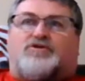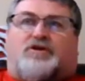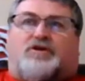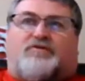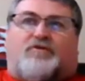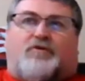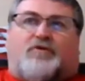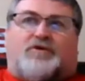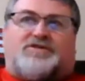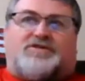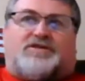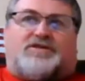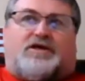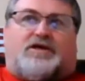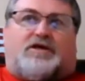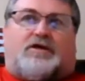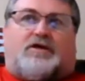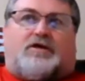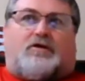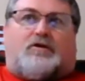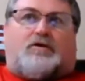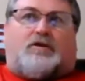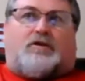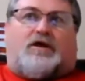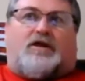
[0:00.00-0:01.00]
off, I want to say,
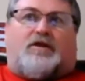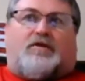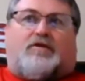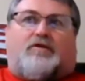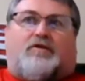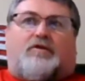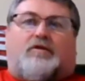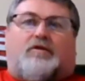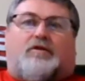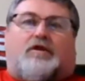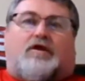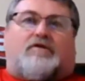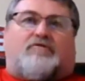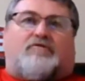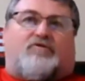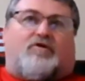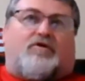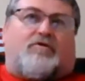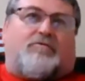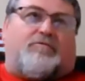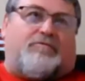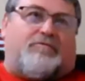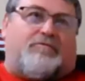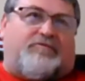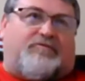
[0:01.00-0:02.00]
a lot of
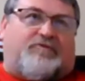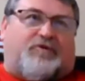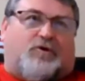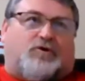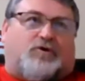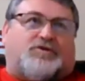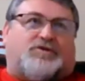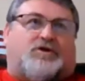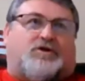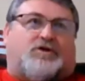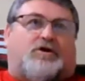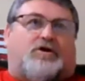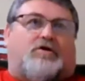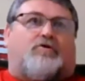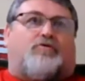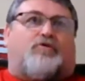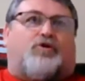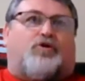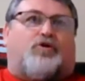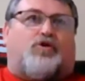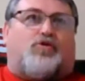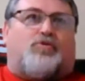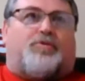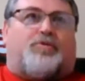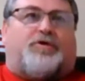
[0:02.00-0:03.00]
our folks on our
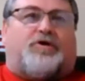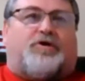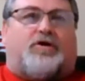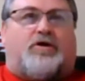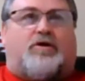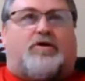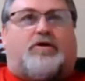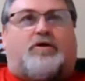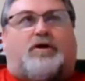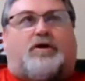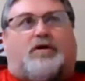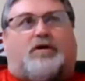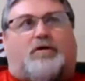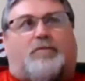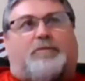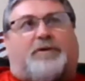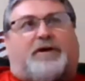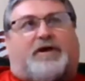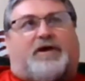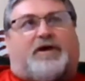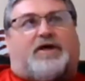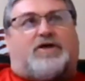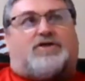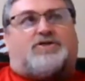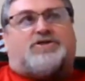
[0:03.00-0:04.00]
group and our
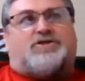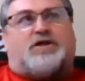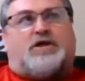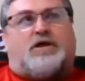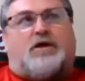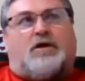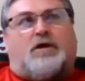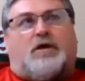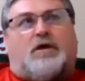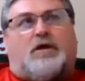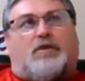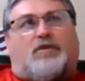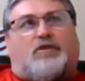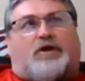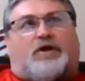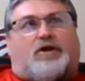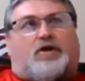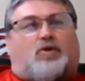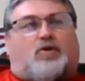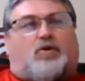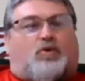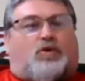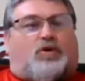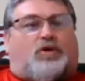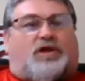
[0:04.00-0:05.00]
page, they
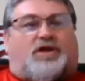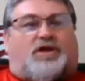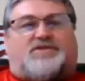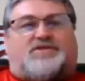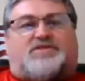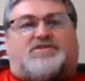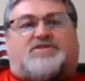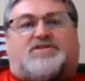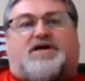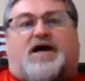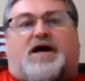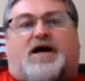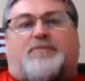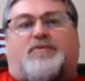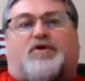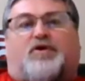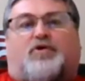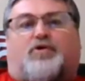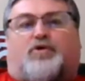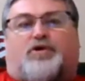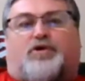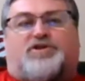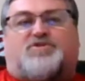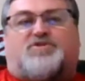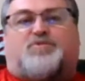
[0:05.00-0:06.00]
don't realize the time that
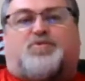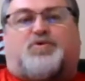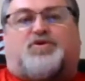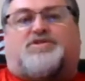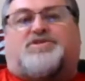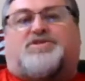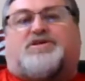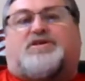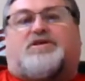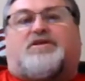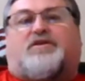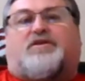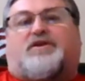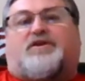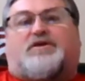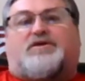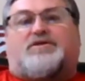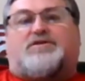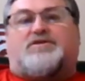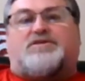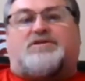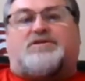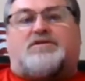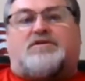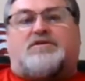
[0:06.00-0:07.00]
Chris puts into
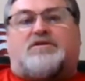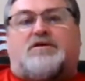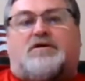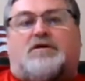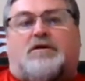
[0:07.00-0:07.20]
this.